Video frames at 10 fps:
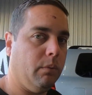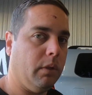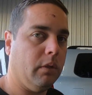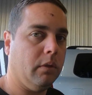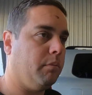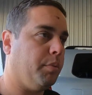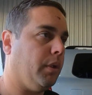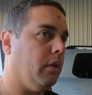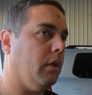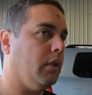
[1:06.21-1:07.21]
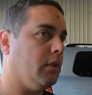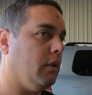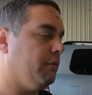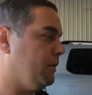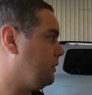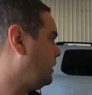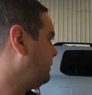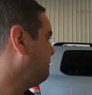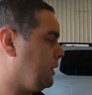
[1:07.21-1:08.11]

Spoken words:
will bring you guys along for the ride,